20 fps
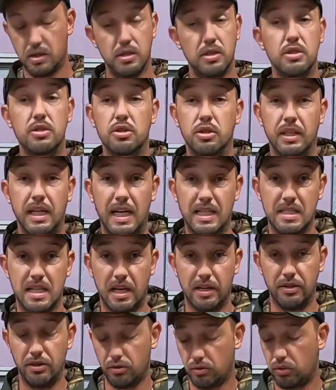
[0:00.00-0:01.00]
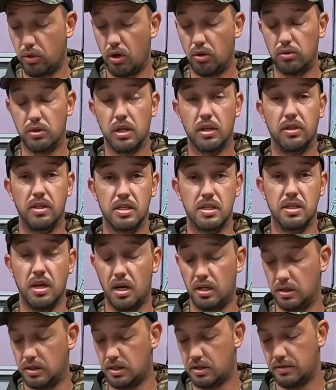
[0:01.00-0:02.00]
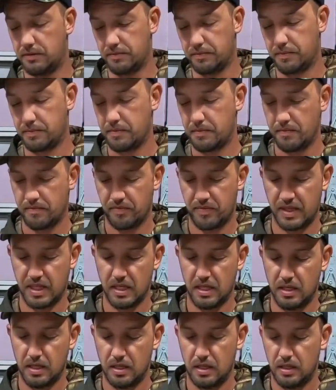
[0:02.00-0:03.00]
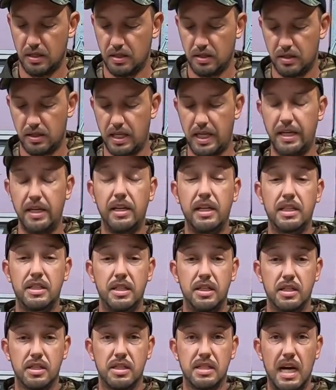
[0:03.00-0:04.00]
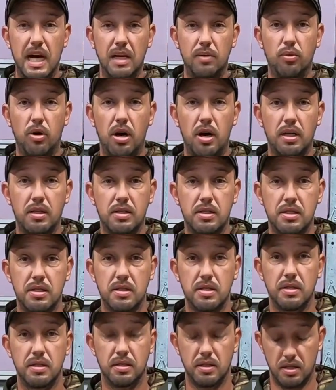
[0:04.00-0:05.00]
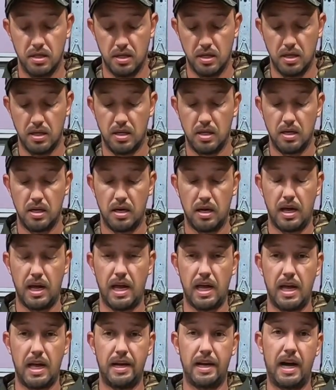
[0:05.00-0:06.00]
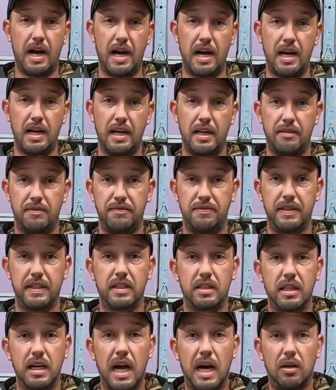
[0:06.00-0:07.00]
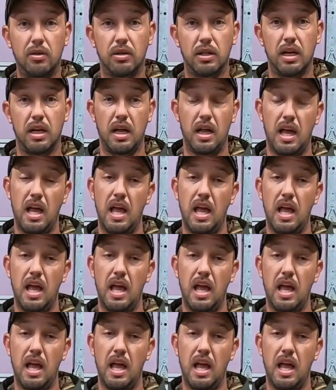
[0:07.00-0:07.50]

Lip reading: So that's how you quote the salt. Then you get to your sidewalks, and I have figured out